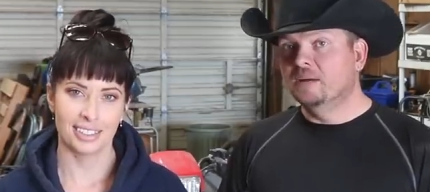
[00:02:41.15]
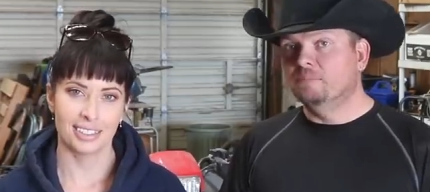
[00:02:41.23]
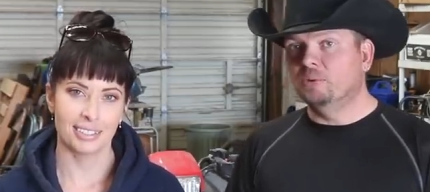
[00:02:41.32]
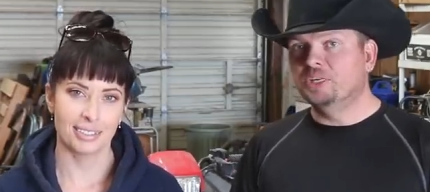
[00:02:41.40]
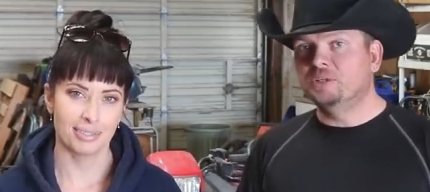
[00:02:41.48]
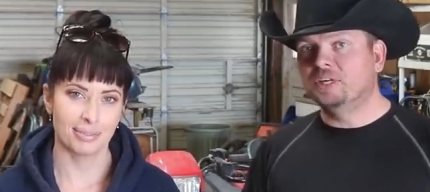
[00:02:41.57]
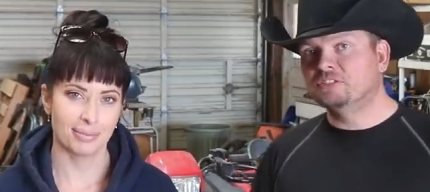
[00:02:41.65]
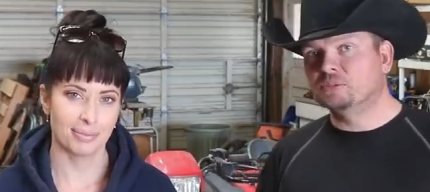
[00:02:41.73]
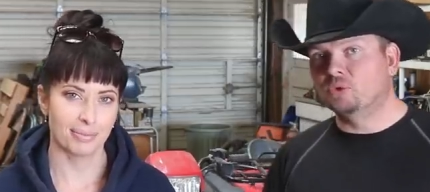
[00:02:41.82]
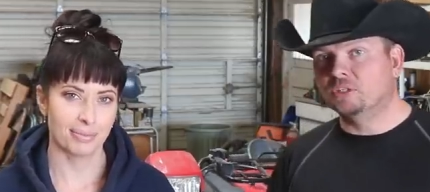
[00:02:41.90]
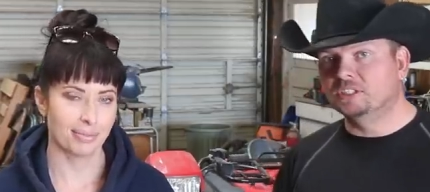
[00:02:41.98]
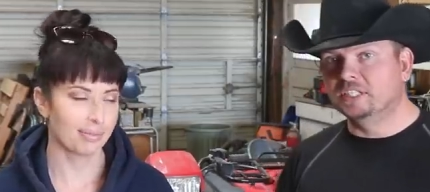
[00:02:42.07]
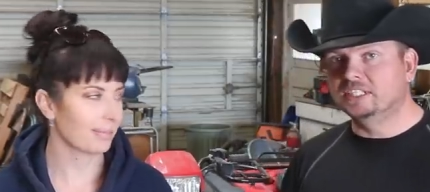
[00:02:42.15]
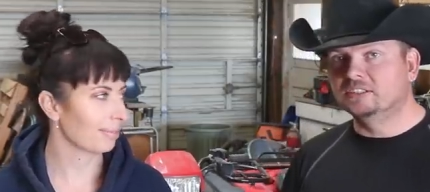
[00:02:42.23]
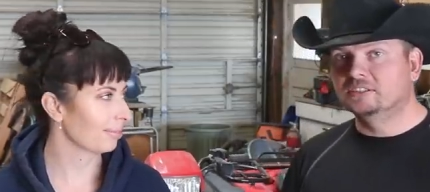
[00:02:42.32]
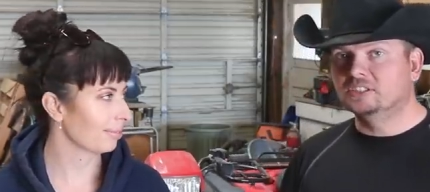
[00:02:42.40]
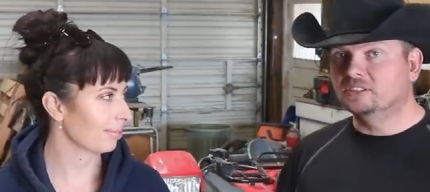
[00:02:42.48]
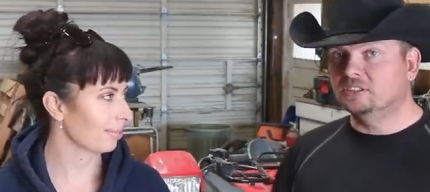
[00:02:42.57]
Speaker 1: But we do have some work today
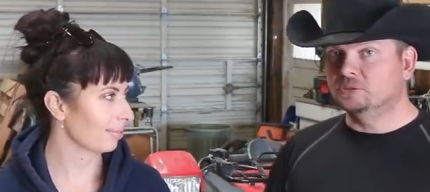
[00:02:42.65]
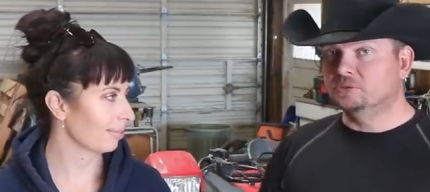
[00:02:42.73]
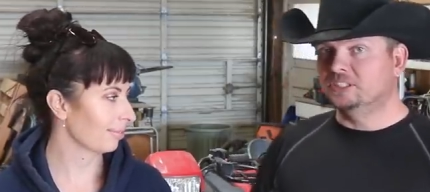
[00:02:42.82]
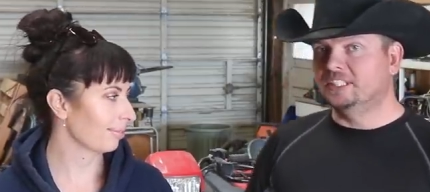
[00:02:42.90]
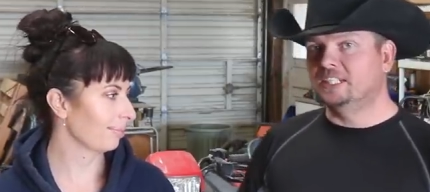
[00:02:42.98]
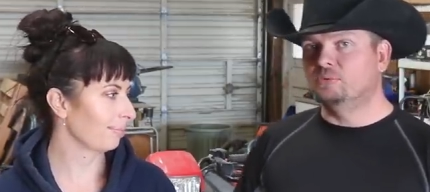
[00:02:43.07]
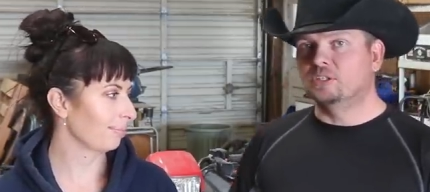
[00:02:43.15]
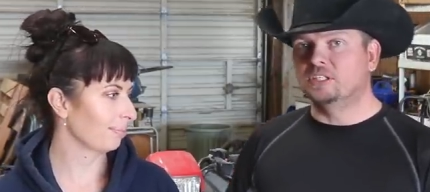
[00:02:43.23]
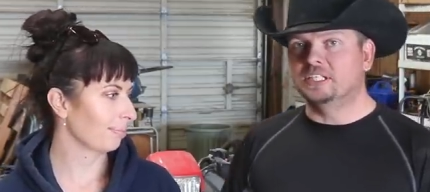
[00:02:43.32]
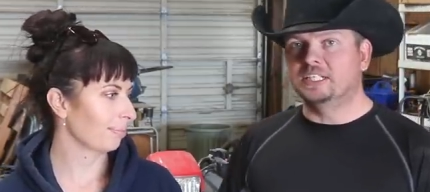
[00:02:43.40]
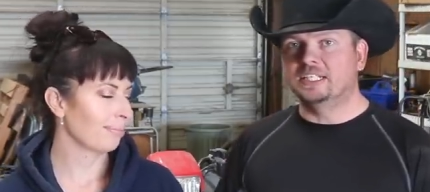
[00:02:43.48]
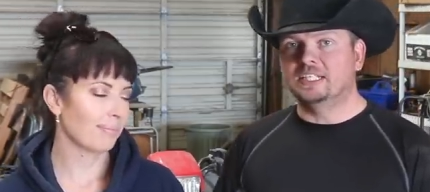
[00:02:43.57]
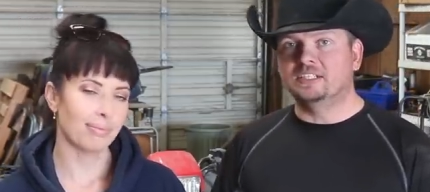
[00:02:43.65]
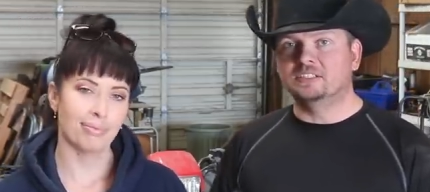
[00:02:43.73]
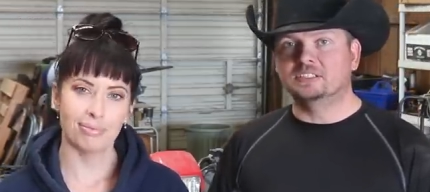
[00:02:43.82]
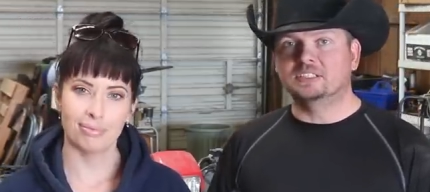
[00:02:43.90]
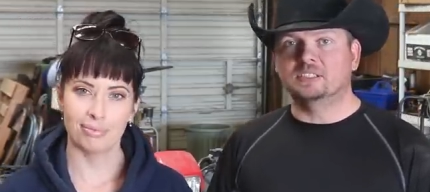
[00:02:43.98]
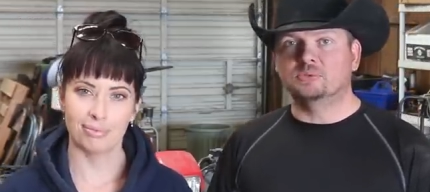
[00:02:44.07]
to do. Today we're going to get
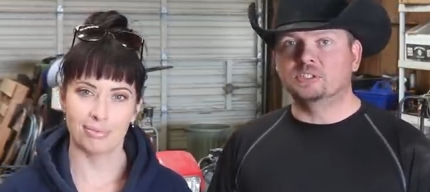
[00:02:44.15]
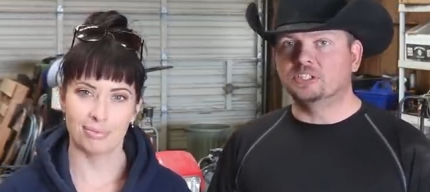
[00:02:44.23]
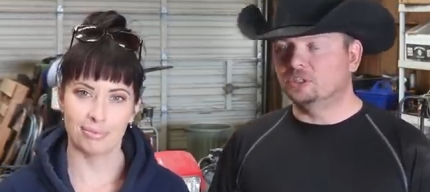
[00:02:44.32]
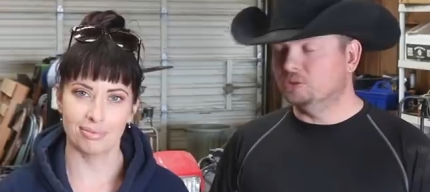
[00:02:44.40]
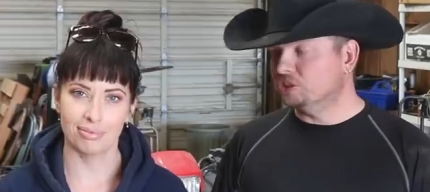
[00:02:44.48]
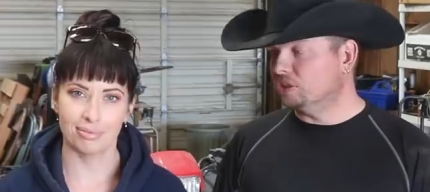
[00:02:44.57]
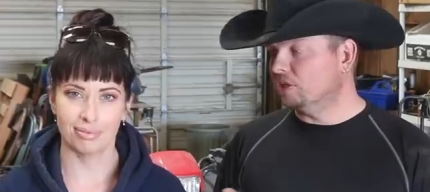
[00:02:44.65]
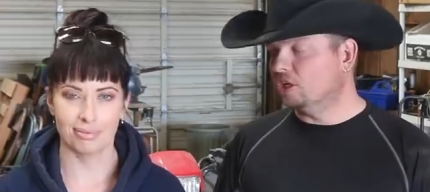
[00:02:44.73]
out, uh, we're going to go start